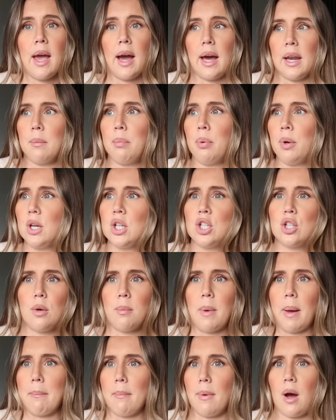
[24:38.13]
And I'm pretty
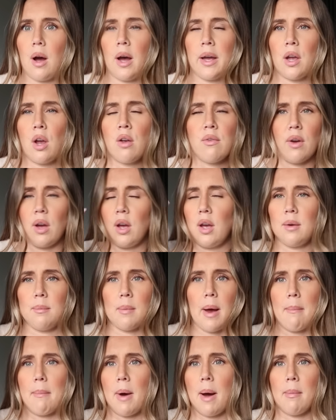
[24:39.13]
sure I overheard
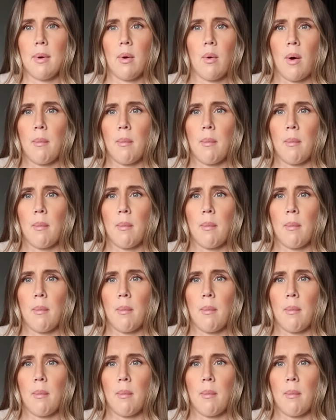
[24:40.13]
my mum at